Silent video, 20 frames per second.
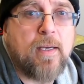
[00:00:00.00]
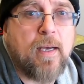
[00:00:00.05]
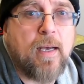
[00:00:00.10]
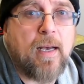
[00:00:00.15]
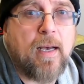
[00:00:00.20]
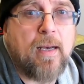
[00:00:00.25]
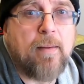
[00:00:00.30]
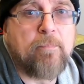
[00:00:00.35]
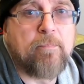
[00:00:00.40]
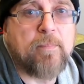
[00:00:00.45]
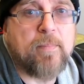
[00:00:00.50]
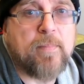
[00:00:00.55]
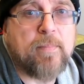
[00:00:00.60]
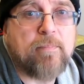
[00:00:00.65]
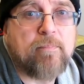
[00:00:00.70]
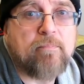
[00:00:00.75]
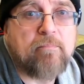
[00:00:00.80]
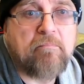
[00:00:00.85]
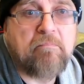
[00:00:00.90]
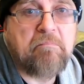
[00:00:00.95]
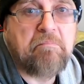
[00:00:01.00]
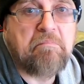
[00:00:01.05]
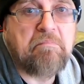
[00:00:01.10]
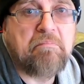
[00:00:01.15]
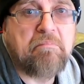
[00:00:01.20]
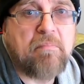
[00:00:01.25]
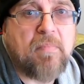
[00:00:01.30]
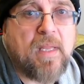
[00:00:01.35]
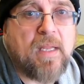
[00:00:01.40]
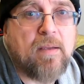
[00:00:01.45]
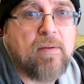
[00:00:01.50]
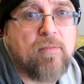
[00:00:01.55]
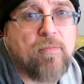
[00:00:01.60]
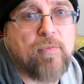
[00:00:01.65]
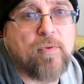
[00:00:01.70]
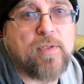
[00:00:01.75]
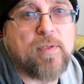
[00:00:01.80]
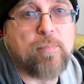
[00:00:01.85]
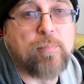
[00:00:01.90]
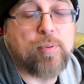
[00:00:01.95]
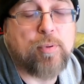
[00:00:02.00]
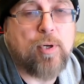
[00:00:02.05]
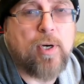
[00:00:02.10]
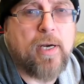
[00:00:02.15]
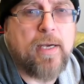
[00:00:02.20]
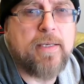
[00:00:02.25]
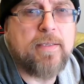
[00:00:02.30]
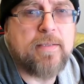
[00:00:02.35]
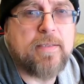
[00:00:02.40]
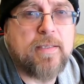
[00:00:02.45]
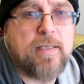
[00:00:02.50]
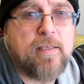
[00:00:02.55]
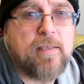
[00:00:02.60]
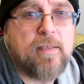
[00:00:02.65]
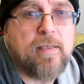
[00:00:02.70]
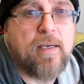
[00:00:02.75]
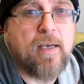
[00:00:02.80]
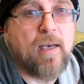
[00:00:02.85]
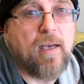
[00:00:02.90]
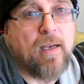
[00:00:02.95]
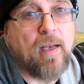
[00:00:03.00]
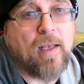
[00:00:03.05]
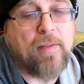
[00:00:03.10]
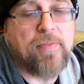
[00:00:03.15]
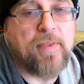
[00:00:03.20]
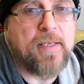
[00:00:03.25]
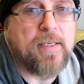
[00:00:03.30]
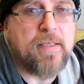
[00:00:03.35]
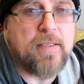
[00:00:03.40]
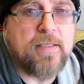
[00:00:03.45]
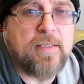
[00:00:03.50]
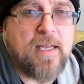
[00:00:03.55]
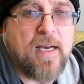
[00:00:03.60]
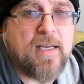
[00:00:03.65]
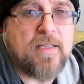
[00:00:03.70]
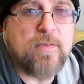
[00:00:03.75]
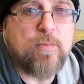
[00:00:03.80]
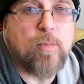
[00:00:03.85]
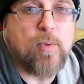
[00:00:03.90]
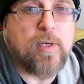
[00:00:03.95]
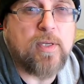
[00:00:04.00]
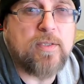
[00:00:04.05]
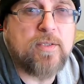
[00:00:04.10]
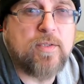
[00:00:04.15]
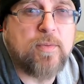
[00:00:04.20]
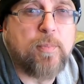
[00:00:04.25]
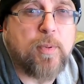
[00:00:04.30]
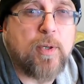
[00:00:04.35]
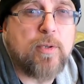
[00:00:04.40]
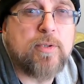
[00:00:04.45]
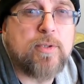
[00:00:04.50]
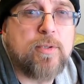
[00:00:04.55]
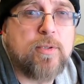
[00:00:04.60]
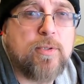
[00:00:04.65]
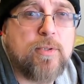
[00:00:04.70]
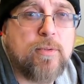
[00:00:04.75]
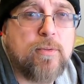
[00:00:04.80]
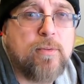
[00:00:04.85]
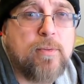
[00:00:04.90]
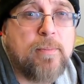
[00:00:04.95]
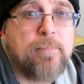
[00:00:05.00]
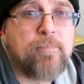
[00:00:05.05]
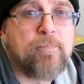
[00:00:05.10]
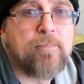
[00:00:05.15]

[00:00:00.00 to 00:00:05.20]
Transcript: Um, for the price, I think it does what it's supposed to do.